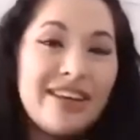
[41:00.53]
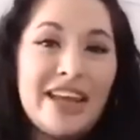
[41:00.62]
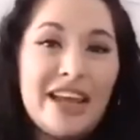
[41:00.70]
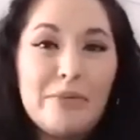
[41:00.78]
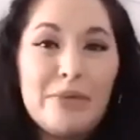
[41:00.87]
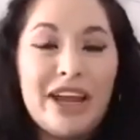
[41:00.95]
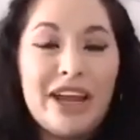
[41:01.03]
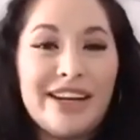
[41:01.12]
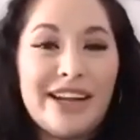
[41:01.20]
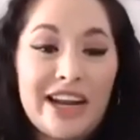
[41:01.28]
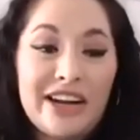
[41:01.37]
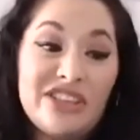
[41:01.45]
And mine
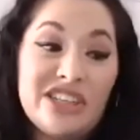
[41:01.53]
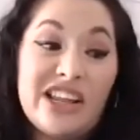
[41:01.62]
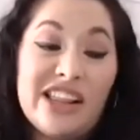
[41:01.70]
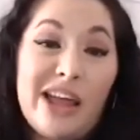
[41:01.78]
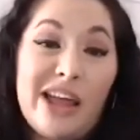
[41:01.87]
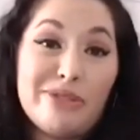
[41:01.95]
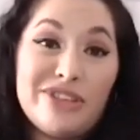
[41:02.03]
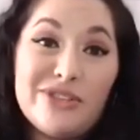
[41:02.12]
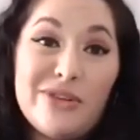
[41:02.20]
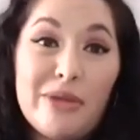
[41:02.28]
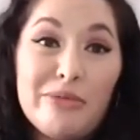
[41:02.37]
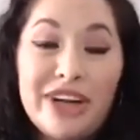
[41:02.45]
kind of did collapse. So
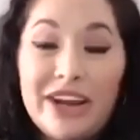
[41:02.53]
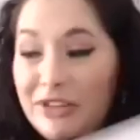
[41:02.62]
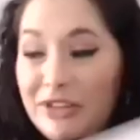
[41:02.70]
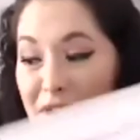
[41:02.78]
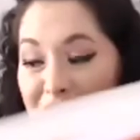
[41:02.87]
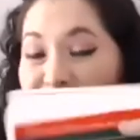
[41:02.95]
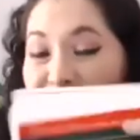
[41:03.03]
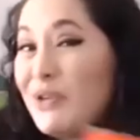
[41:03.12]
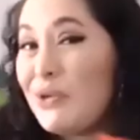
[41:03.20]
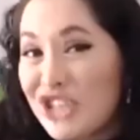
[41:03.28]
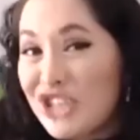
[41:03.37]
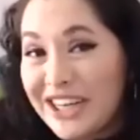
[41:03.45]
I'm gonna have to make a few
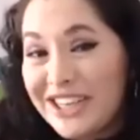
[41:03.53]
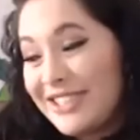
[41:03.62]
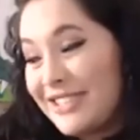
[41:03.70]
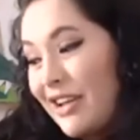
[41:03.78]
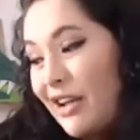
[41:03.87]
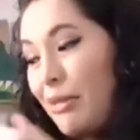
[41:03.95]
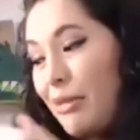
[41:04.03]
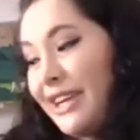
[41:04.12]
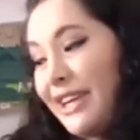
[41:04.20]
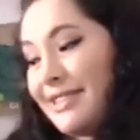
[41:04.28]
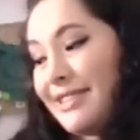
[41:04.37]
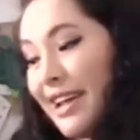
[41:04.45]
changes on my
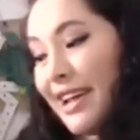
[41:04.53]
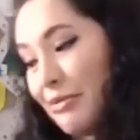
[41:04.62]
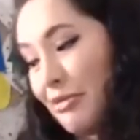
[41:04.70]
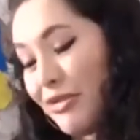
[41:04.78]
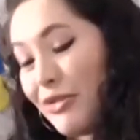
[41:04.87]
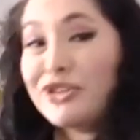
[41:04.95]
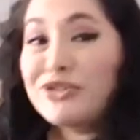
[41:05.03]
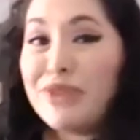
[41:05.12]
design before it's